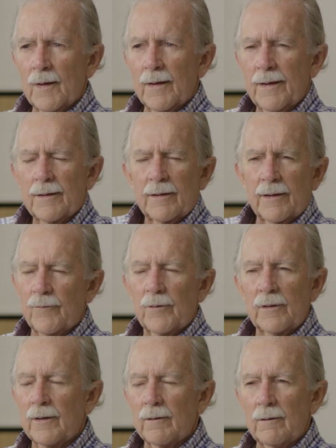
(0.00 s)
Again, I had
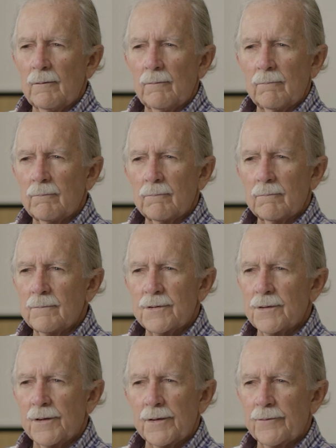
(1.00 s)
very little
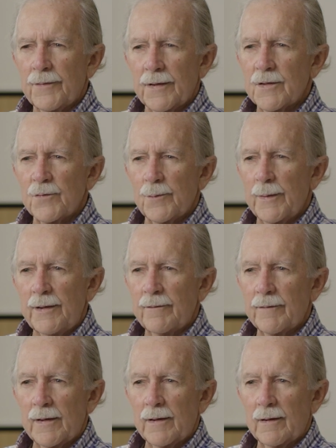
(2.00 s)
side effects from any
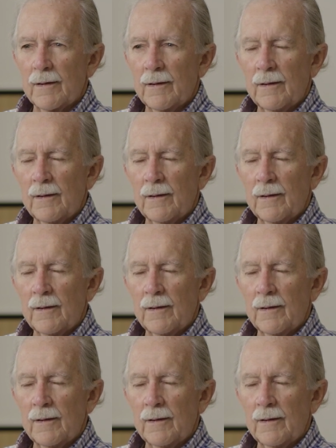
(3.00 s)
of that.